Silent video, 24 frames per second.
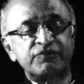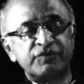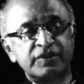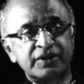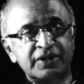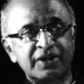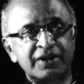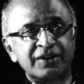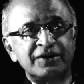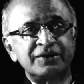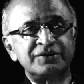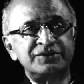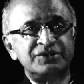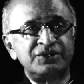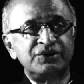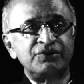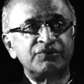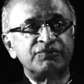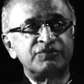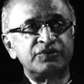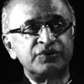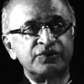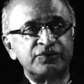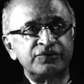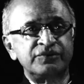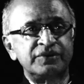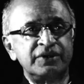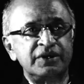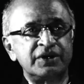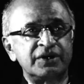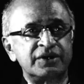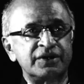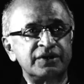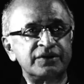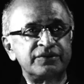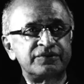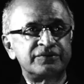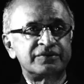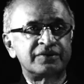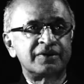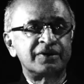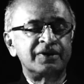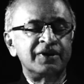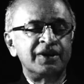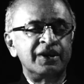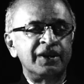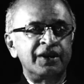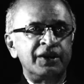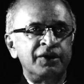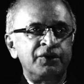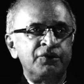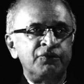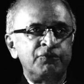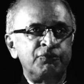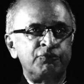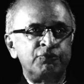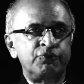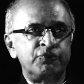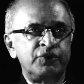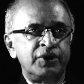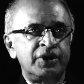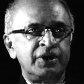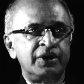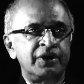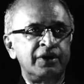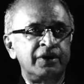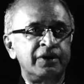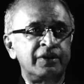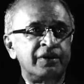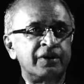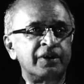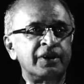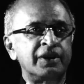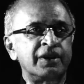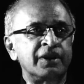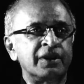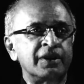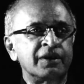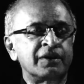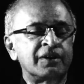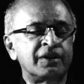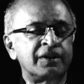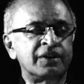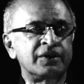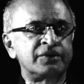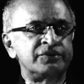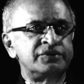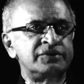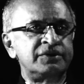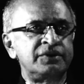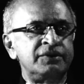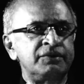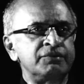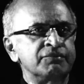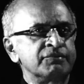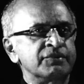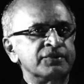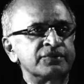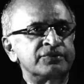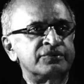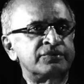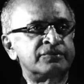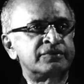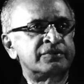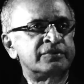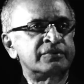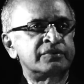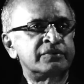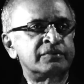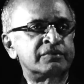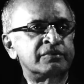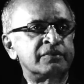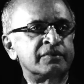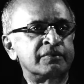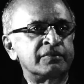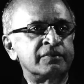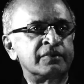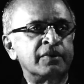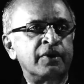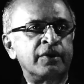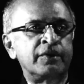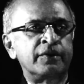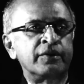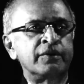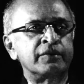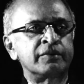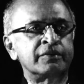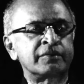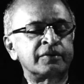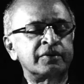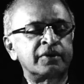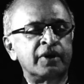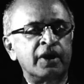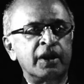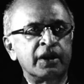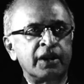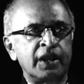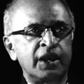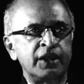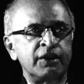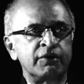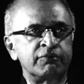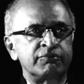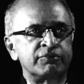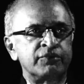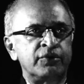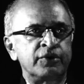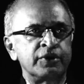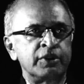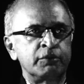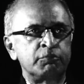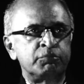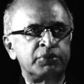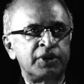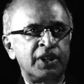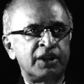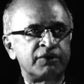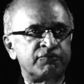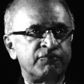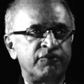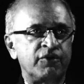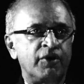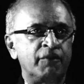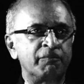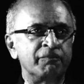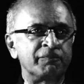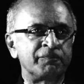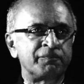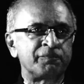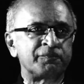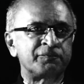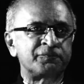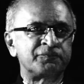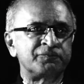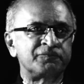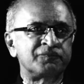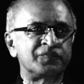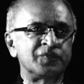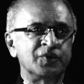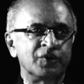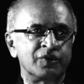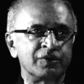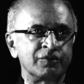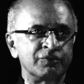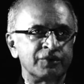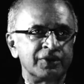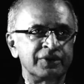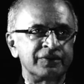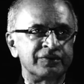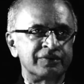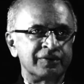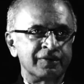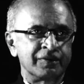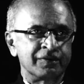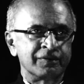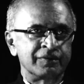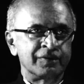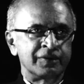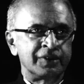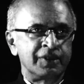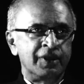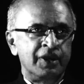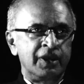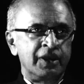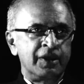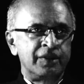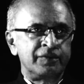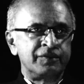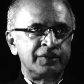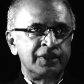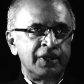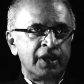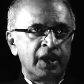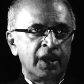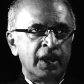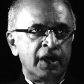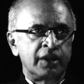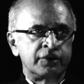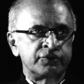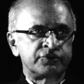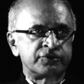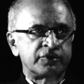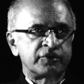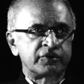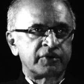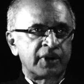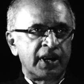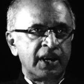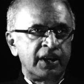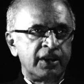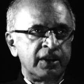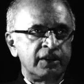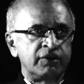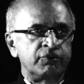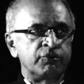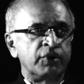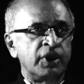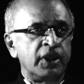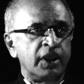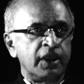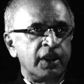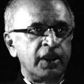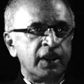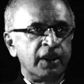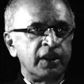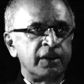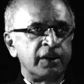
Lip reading: of the clergy of those years, where clergy was kind of on a platform always, you know, the aristocratic way